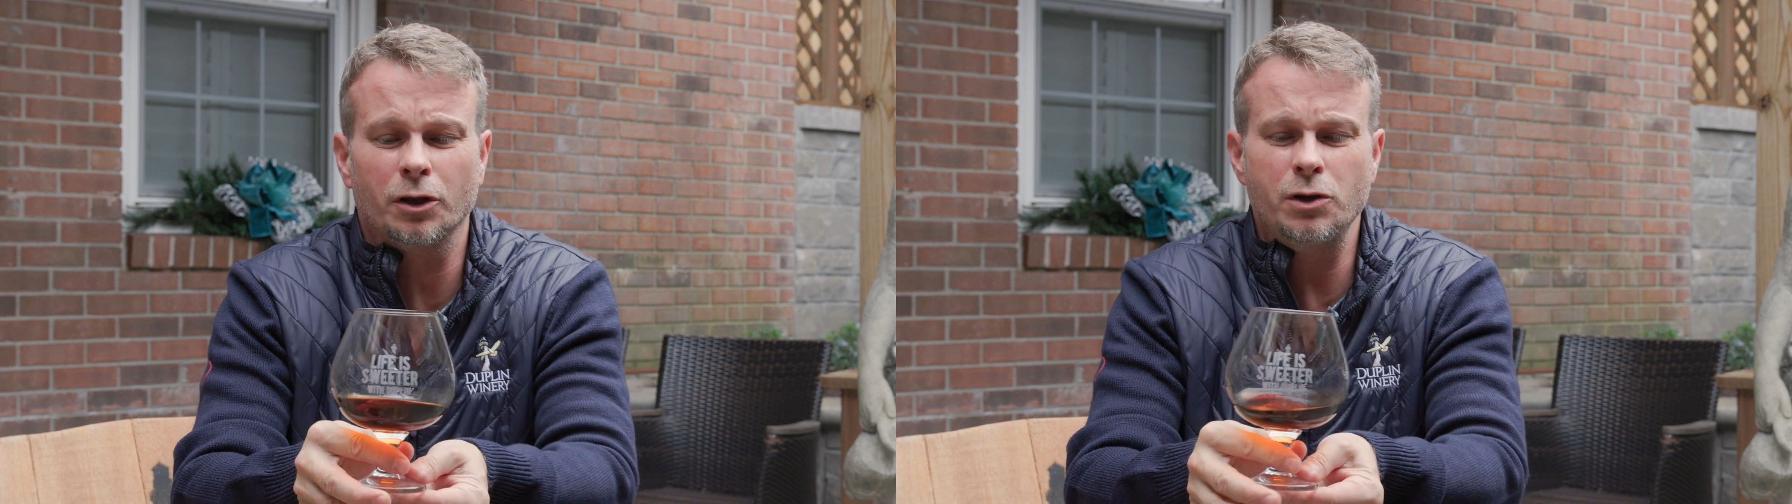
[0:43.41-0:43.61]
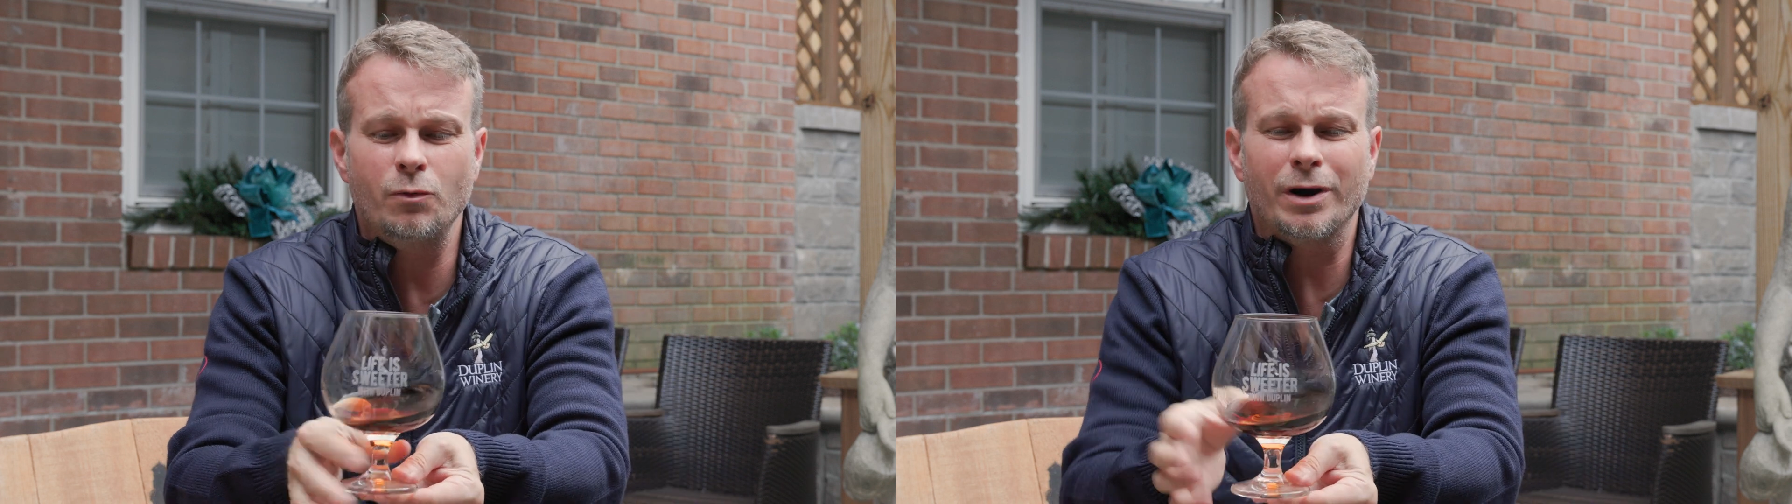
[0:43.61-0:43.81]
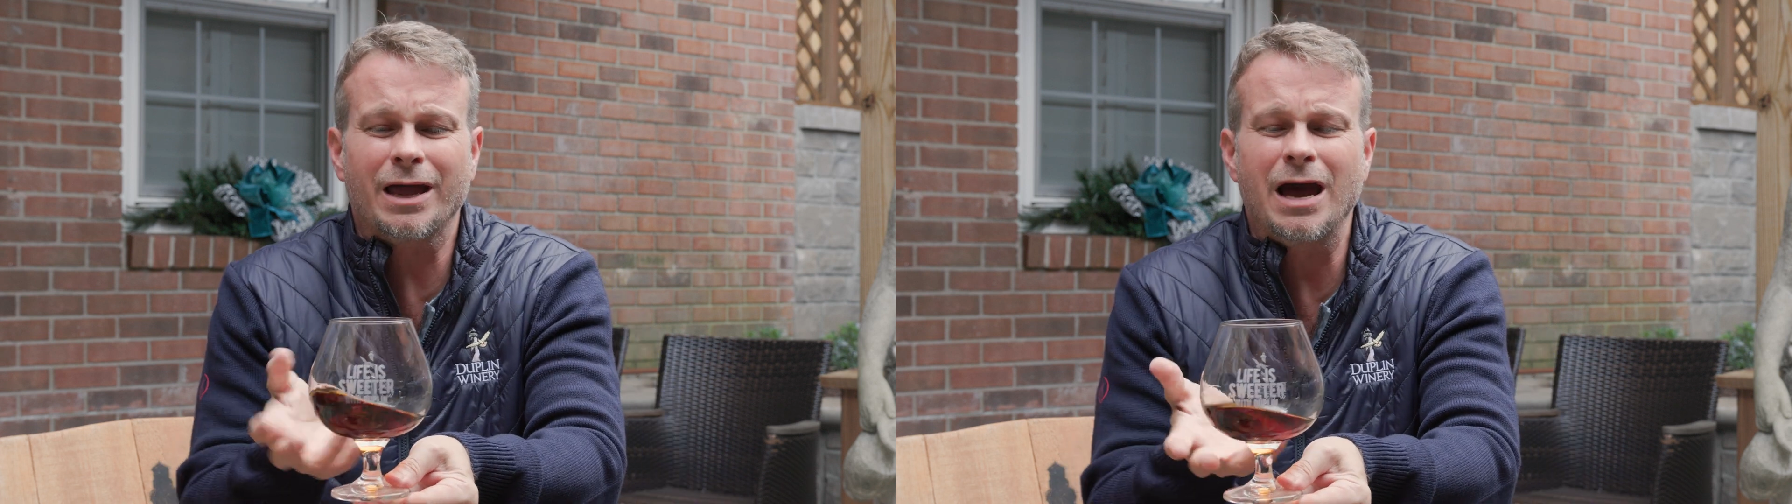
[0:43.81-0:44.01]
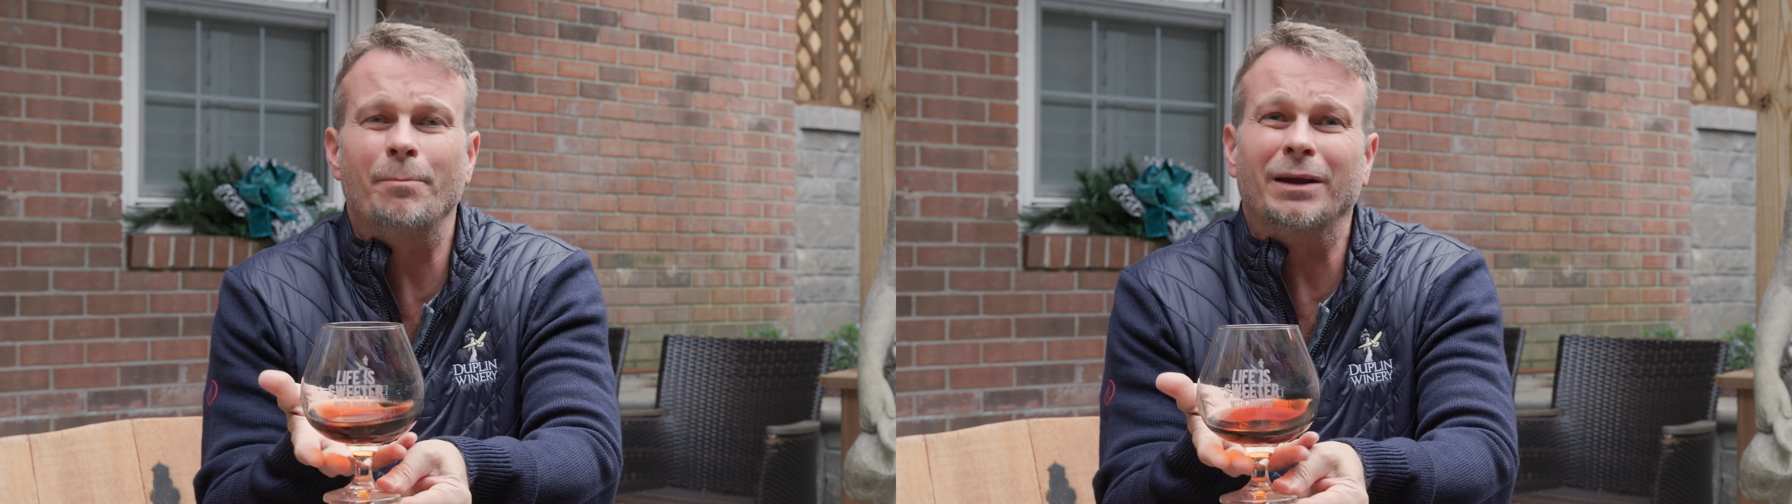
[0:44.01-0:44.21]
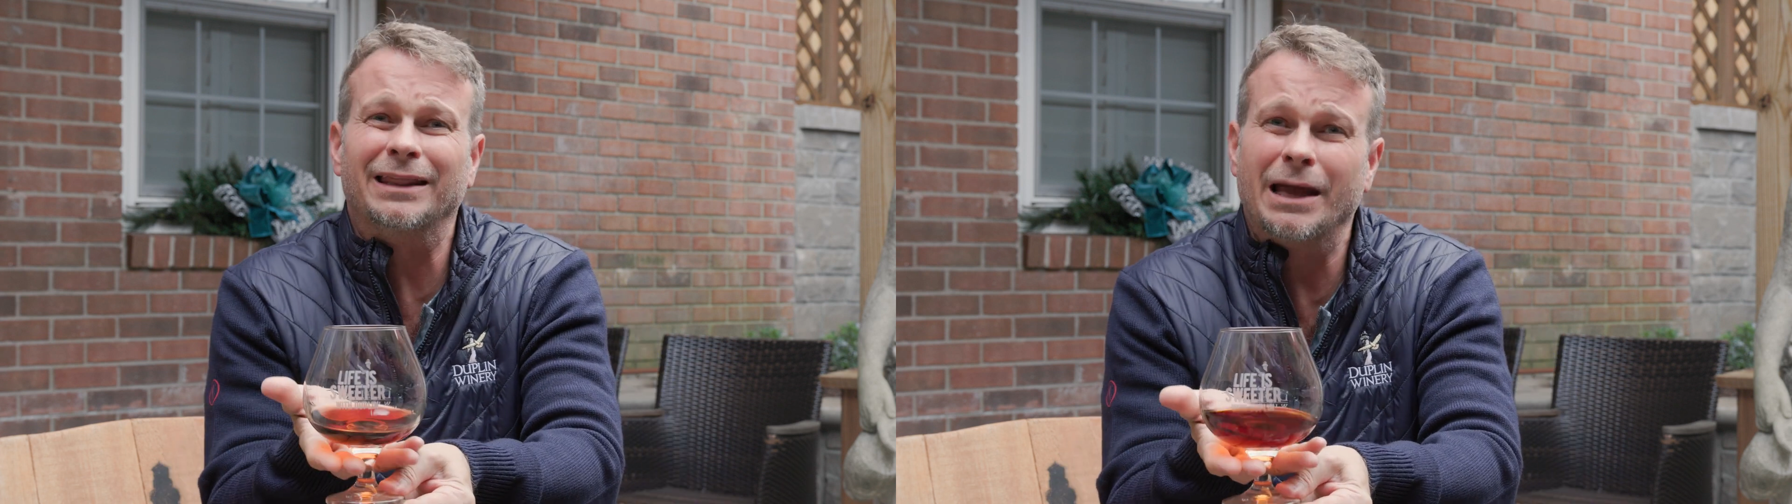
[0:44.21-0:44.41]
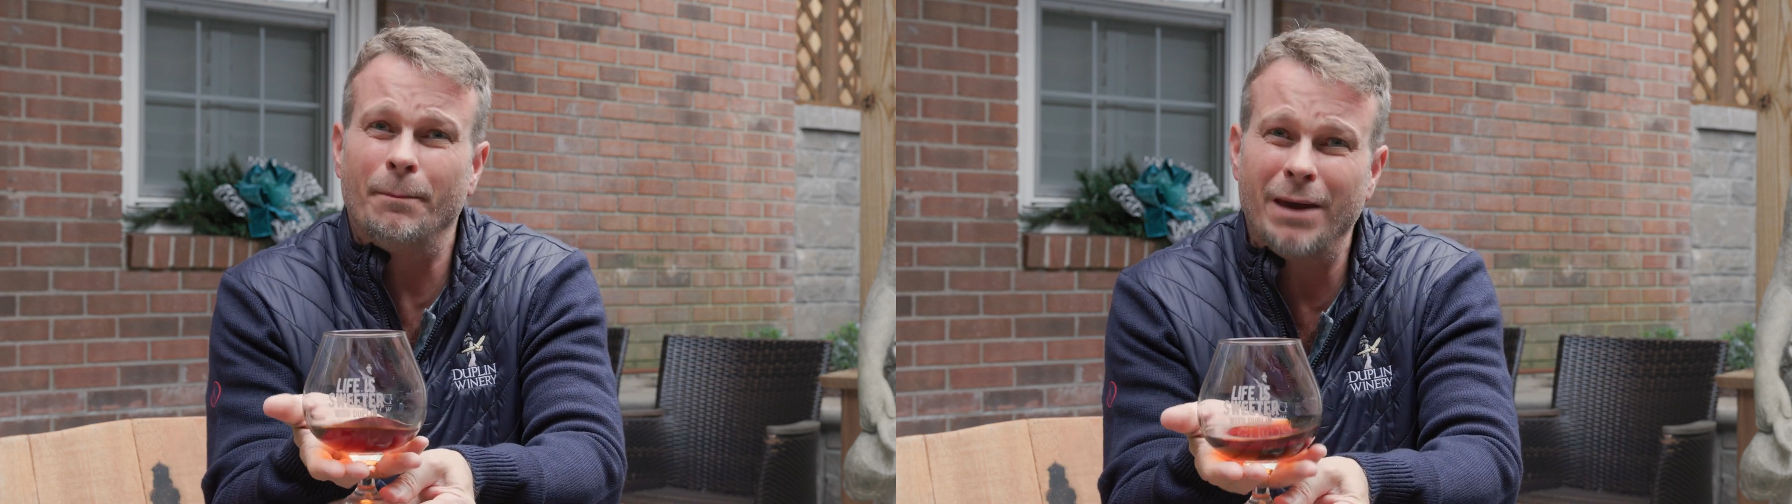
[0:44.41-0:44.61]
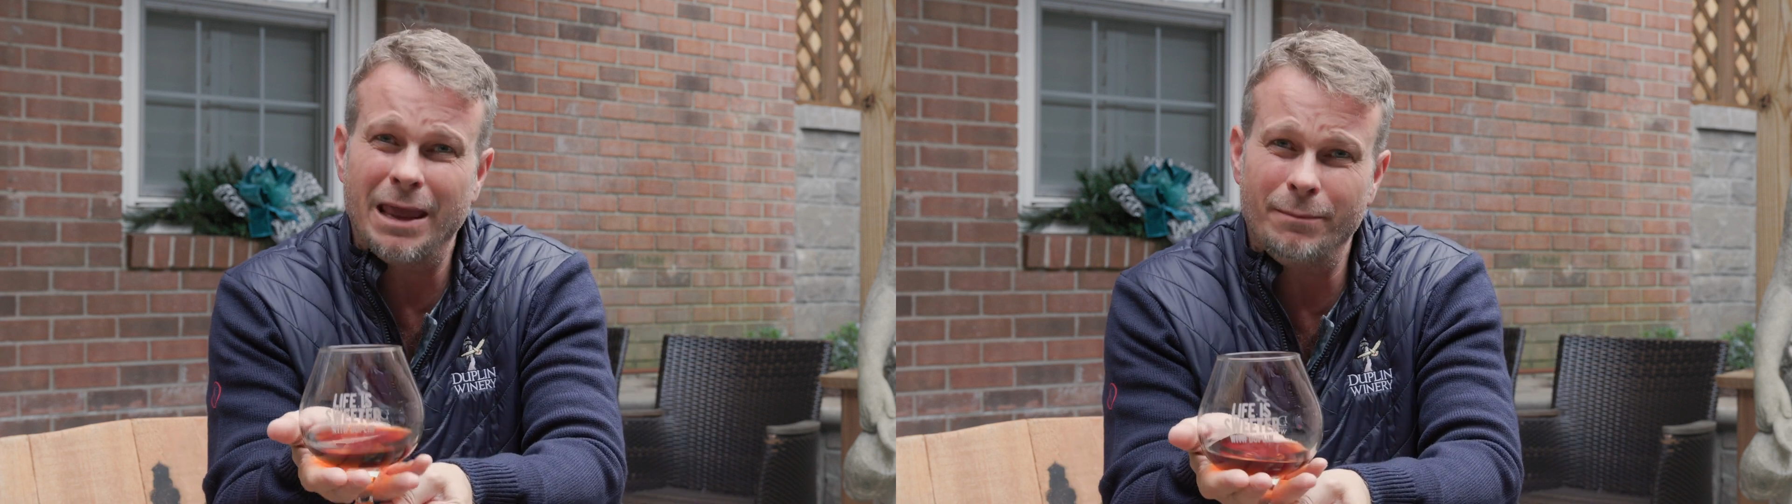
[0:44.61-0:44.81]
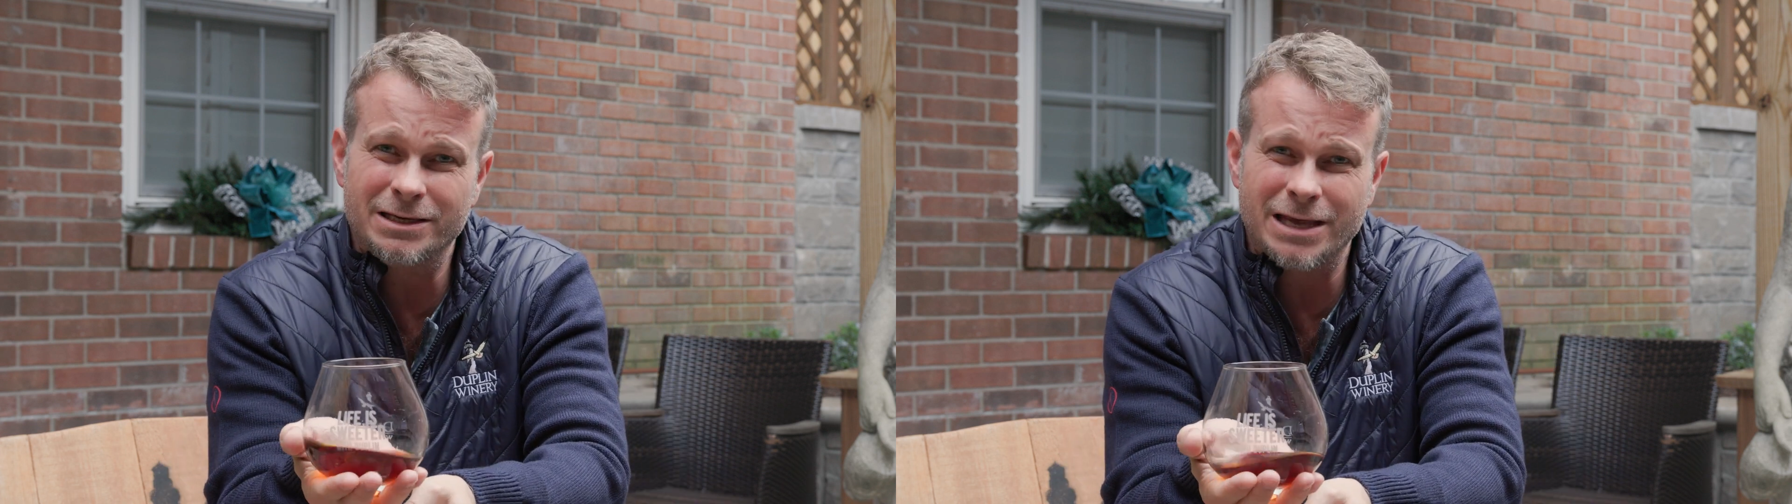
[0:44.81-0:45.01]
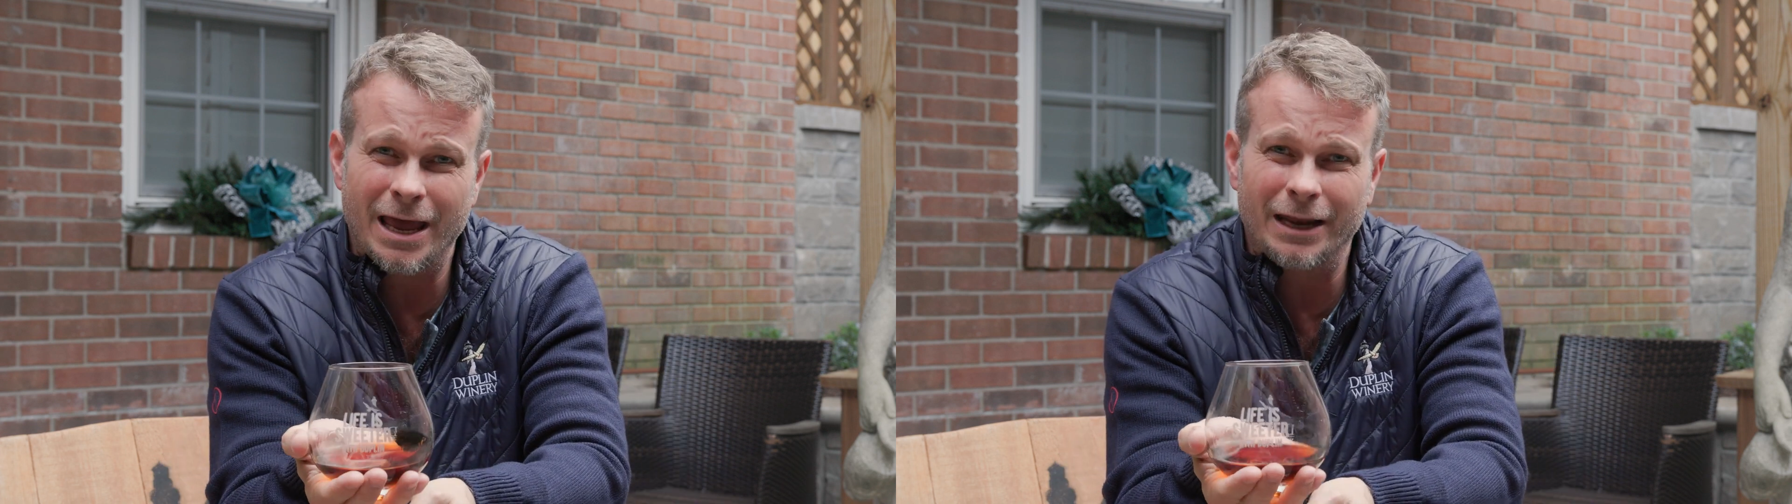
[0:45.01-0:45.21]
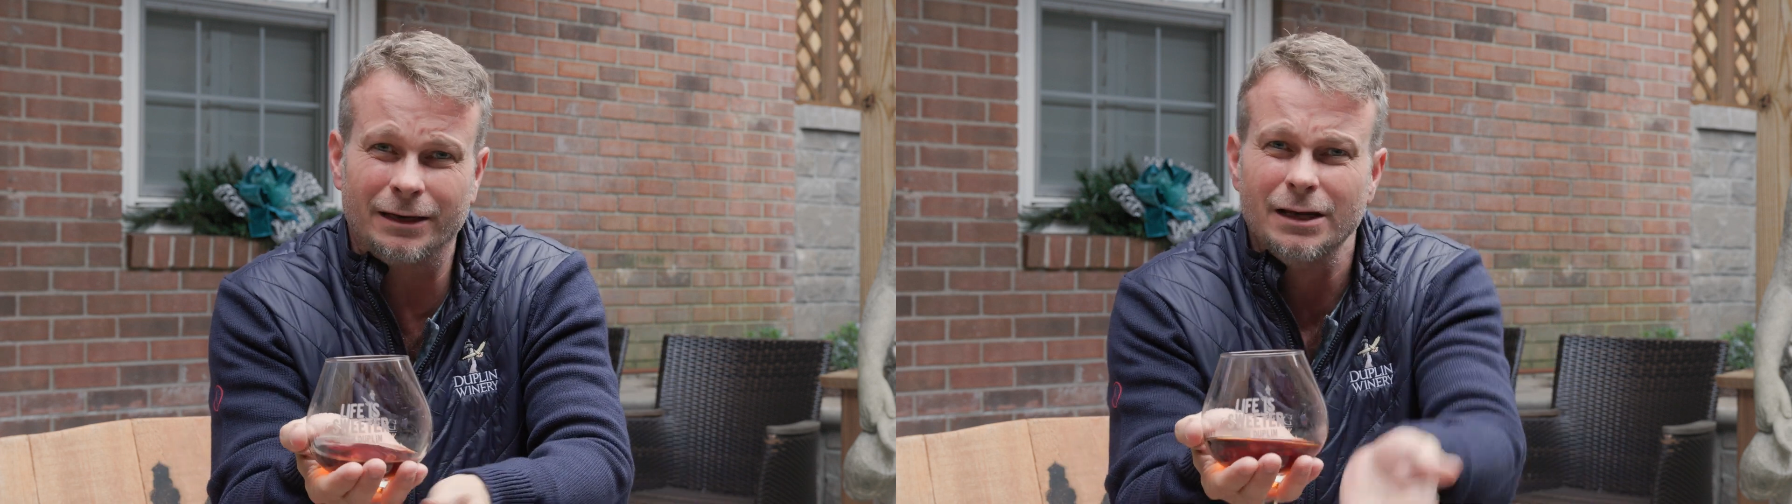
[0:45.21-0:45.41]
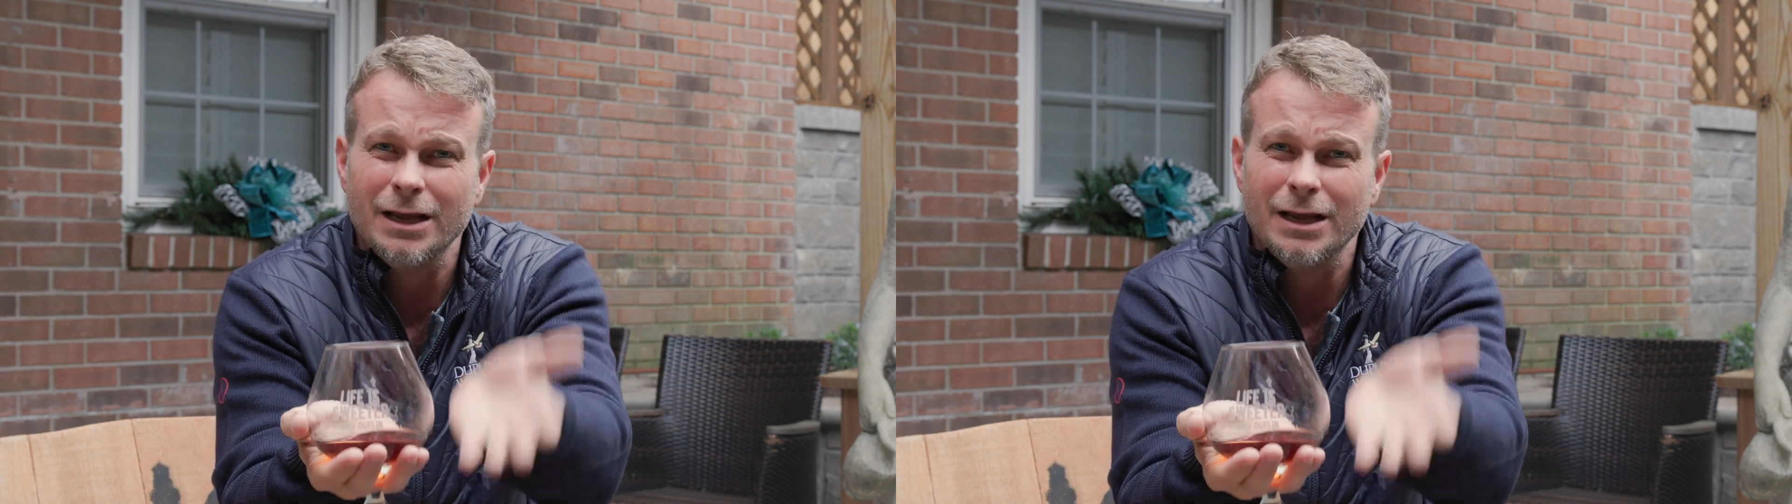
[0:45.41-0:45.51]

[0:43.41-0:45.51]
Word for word: You wanna cup it like a baby's head.